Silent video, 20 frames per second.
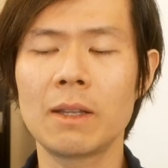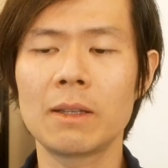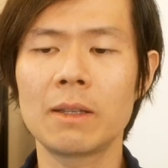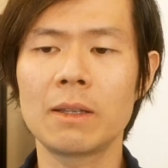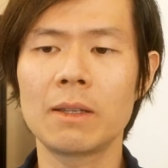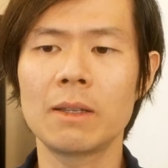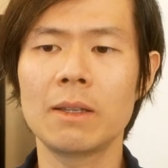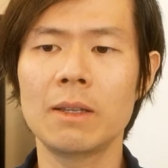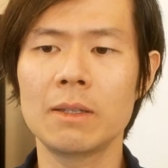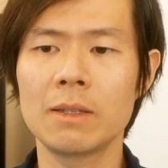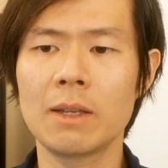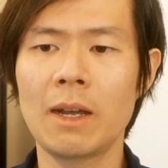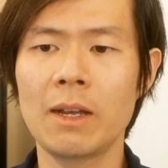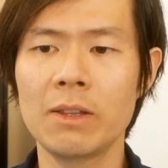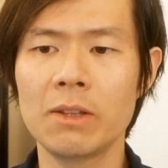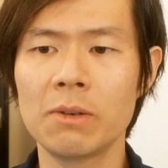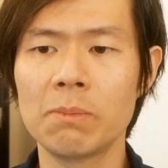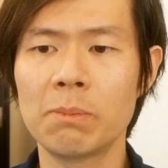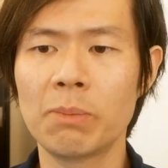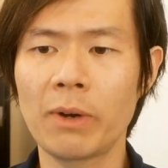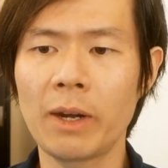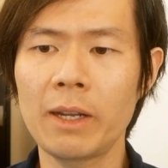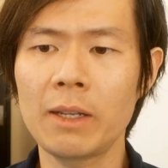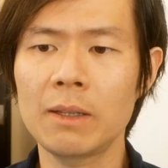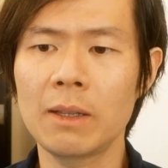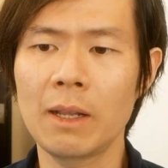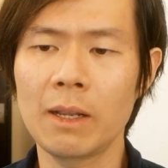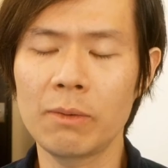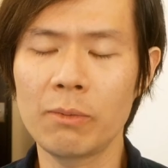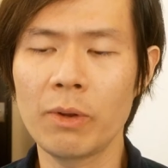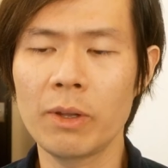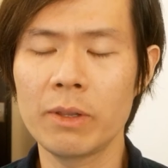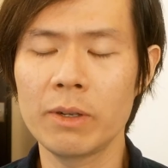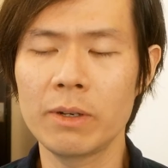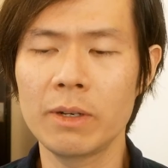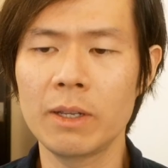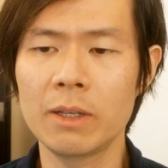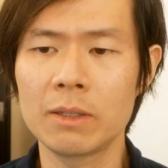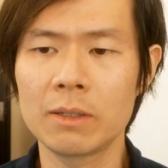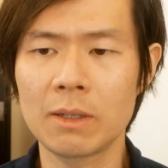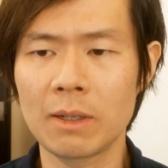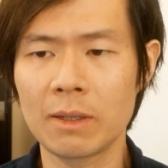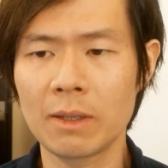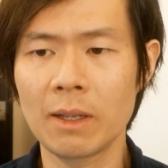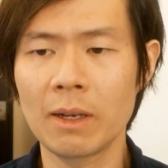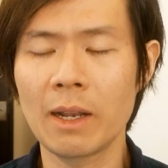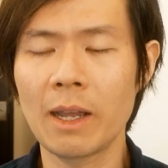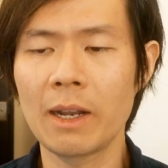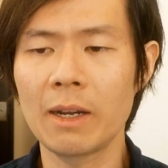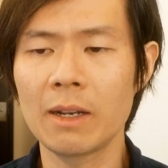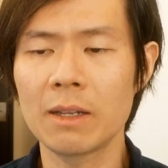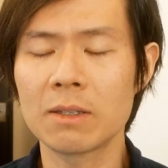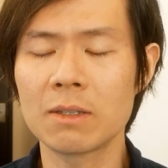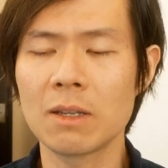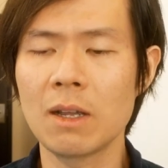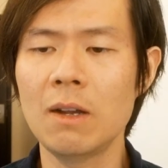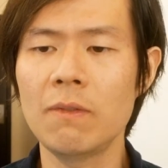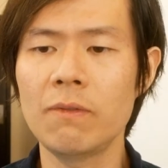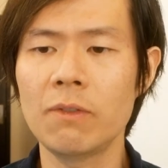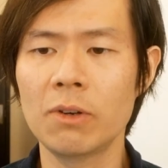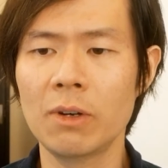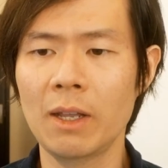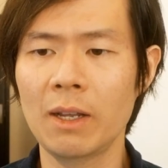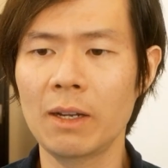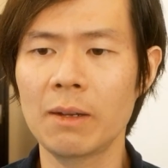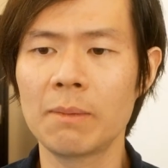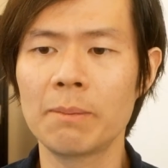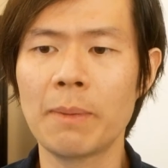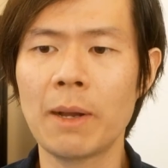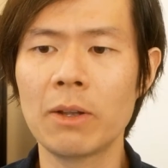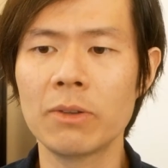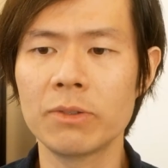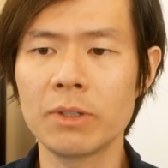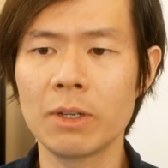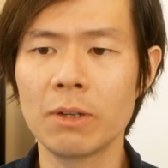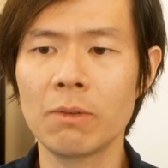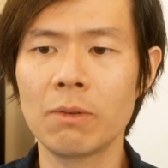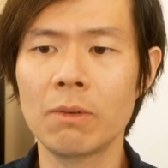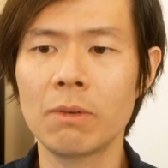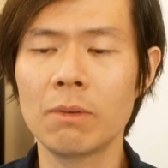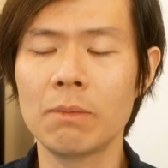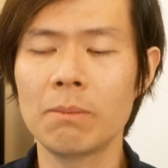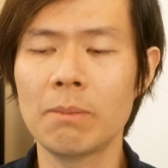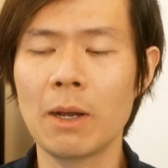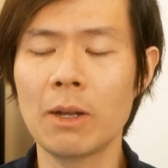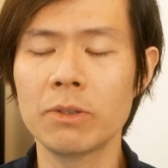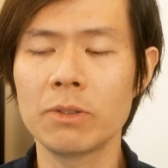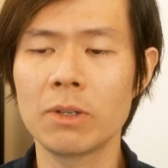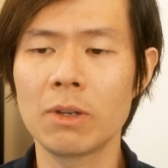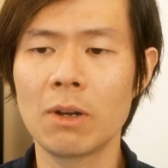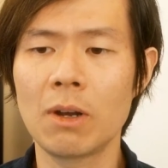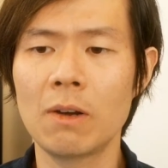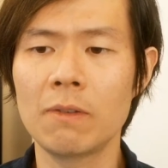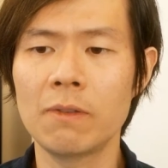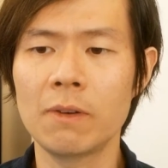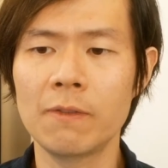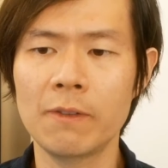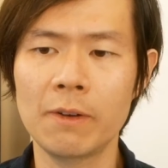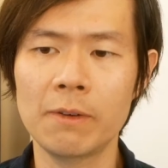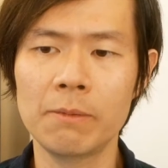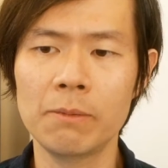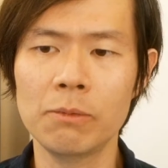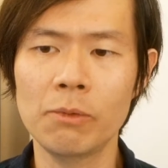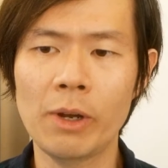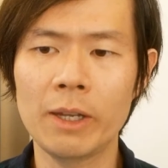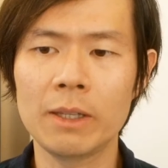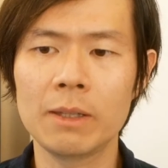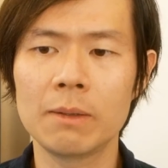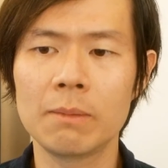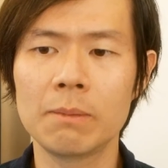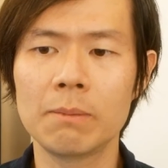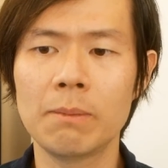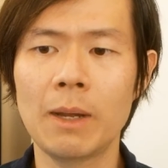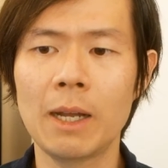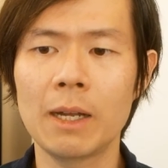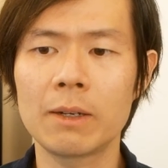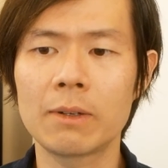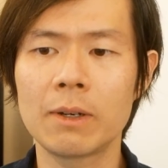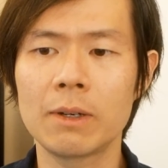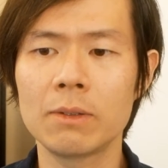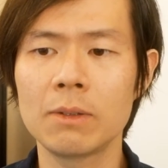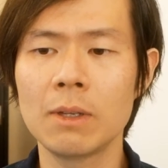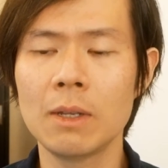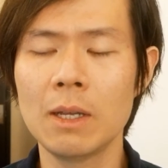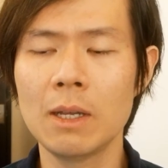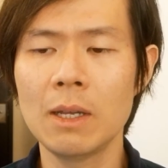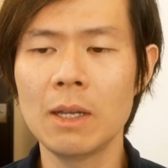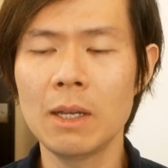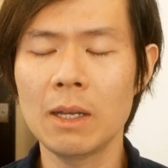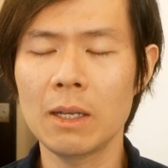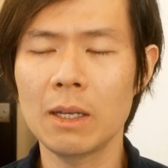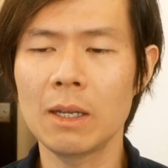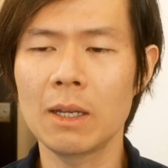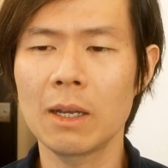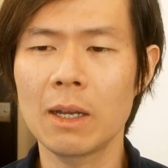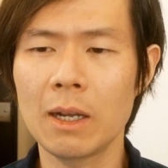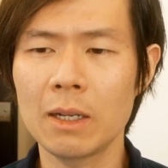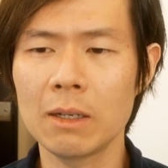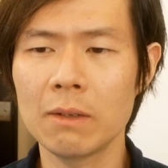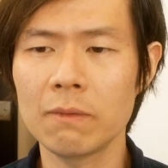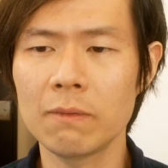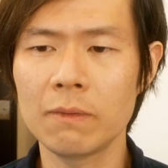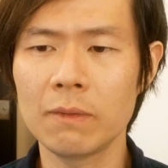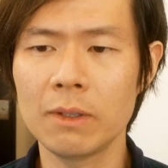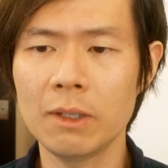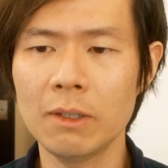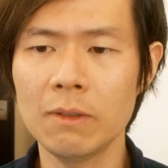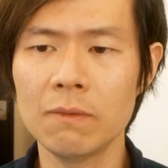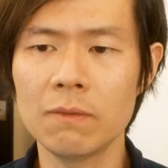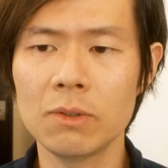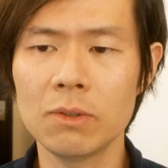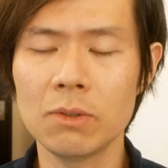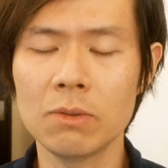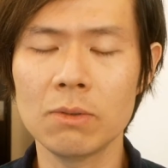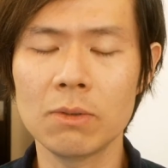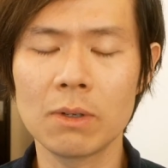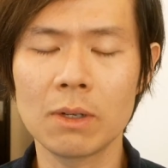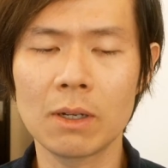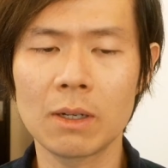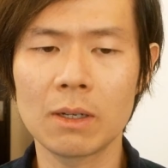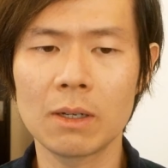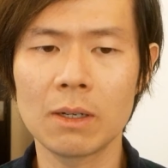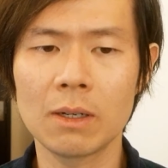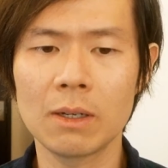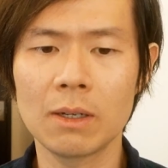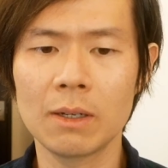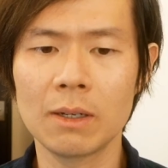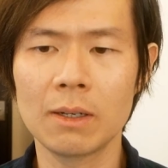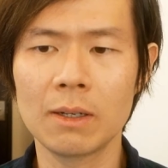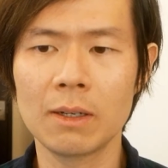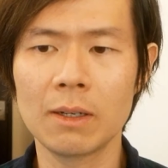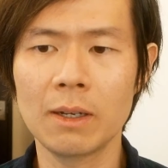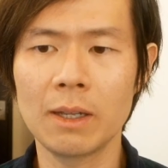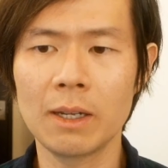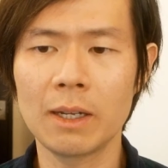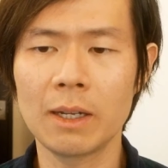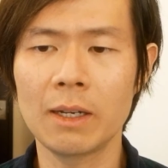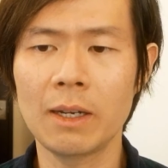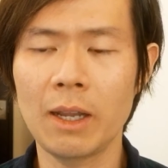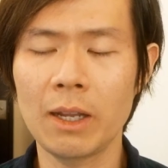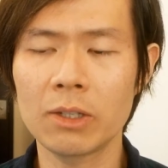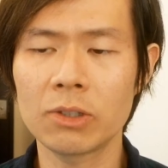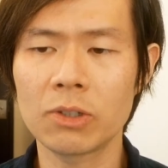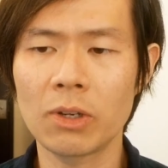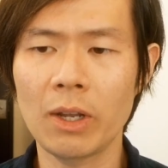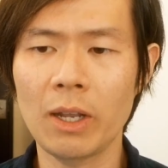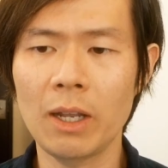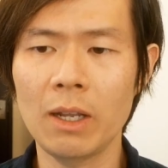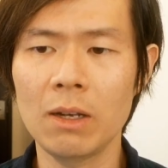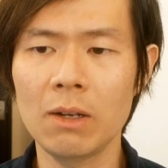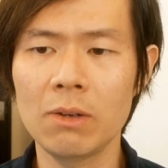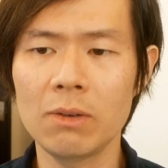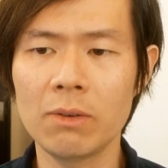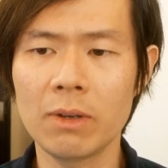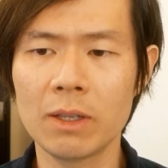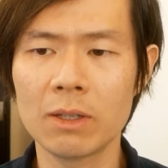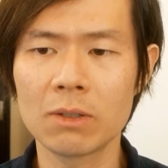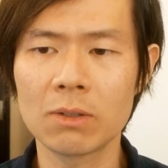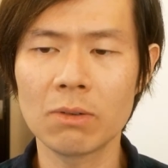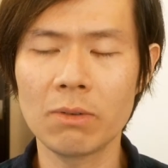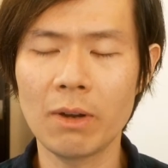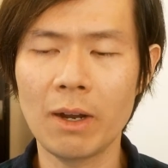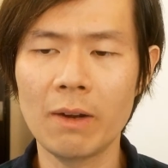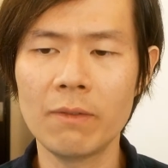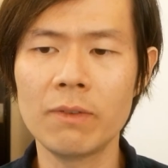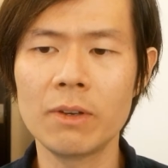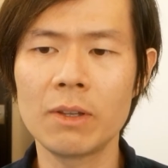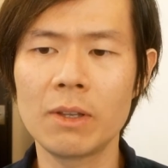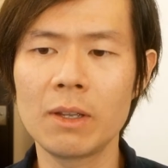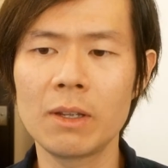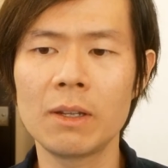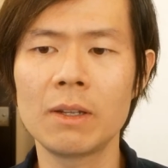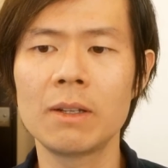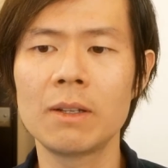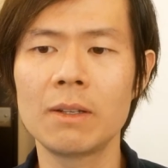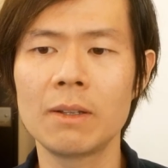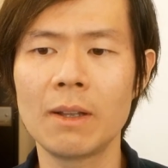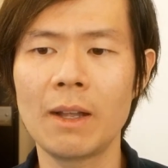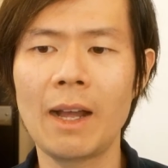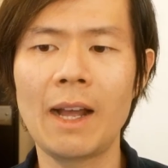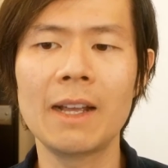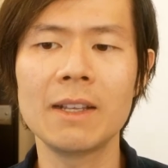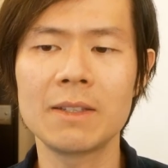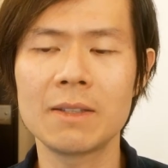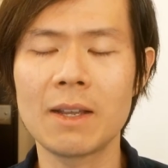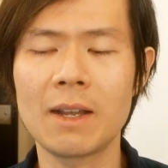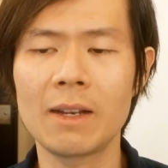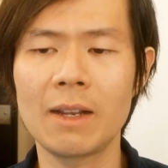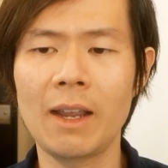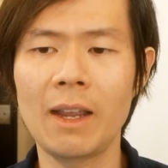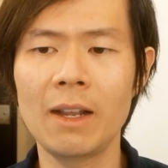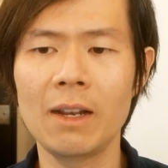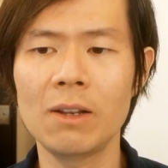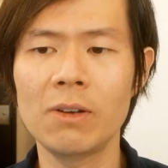is either bright, like whether it's the light itself or like a bouncing off of a white background, kind of gives you like an extra halo, and so everything has that halo,